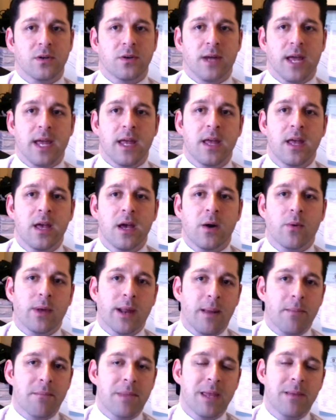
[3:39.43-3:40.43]
Okay, what
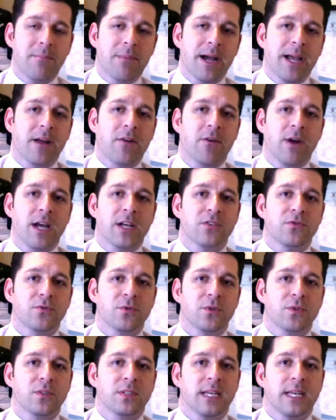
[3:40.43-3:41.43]
I mean by
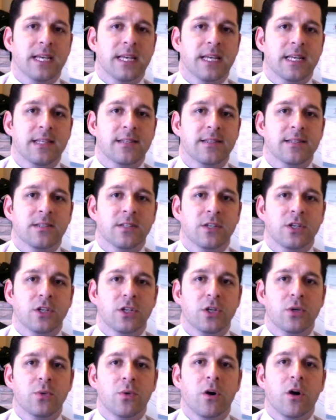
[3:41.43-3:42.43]
grassroots is
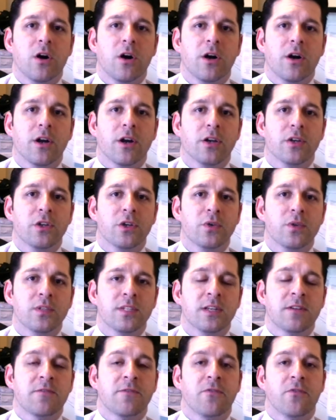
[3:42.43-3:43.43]
you are
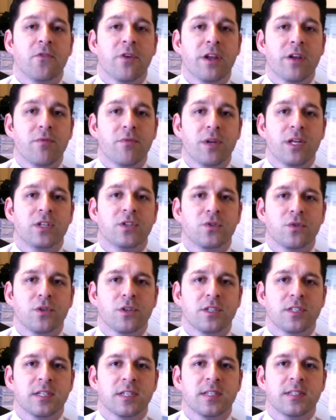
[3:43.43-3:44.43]
using free
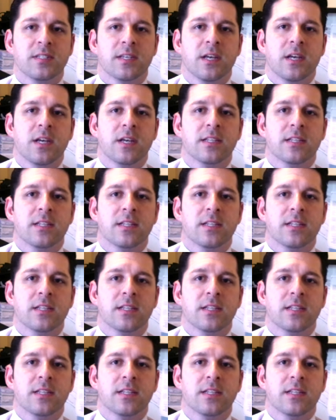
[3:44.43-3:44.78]
resources